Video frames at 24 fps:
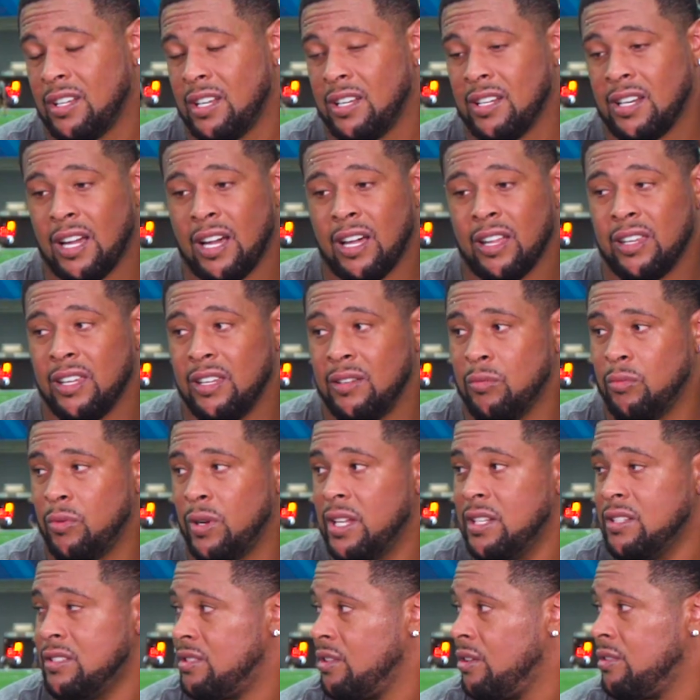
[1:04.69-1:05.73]
and how they
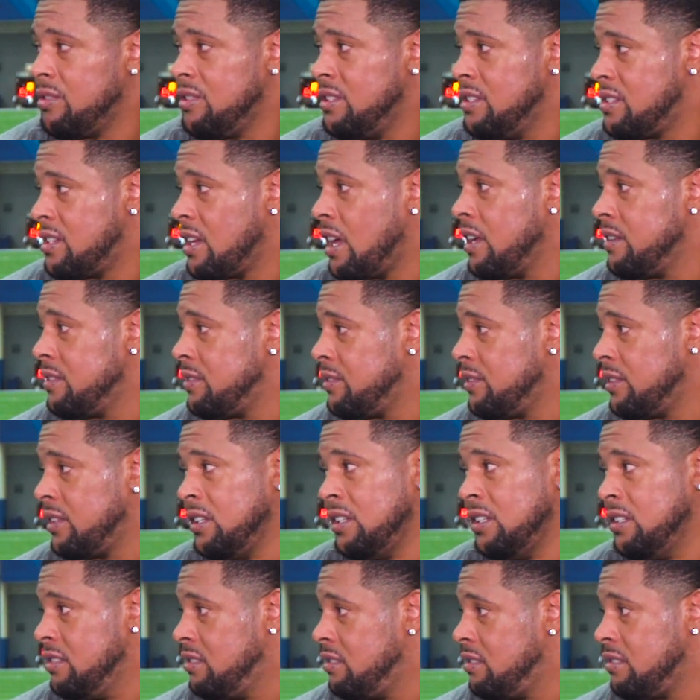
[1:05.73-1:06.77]
win so decisively
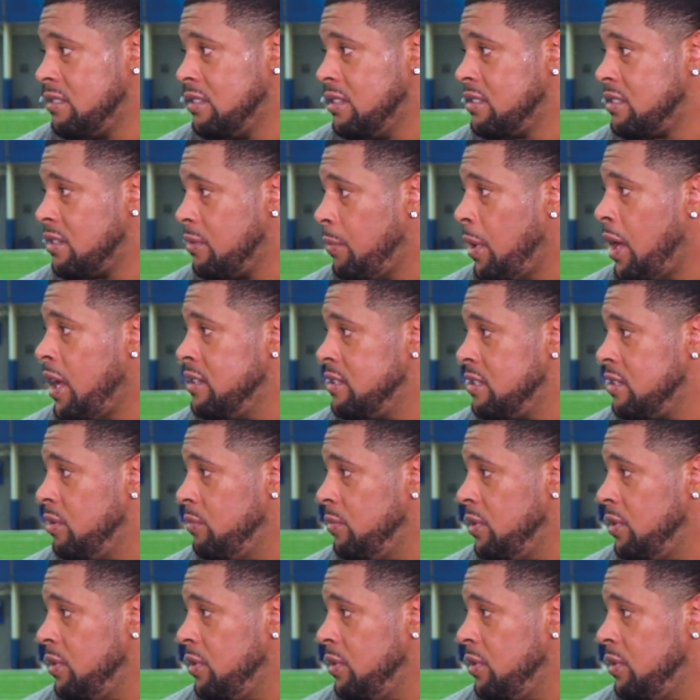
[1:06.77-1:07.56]
is just amazing to